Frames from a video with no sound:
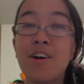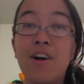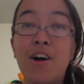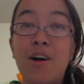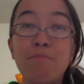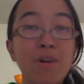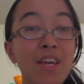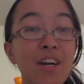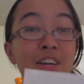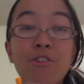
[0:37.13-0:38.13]
But
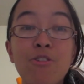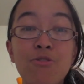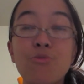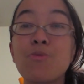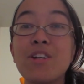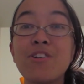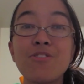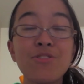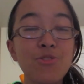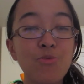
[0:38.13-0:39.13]
yeah, here are the
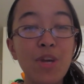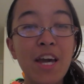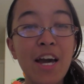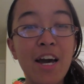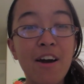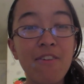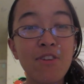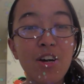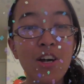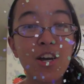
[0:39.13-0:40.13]
winners. We
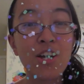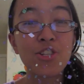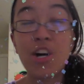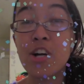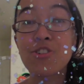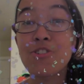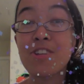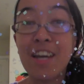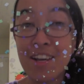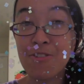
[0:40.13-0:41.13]
have Dr.
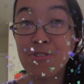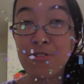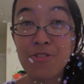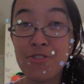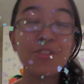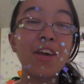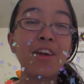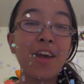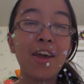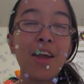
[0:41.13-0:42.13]
Keckles,
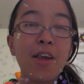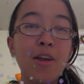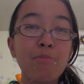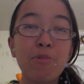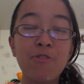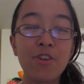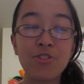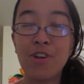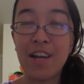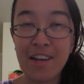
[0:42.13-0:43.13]
aka
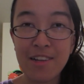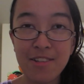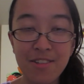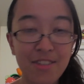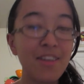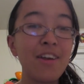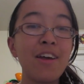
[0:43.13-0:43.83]
Professor X.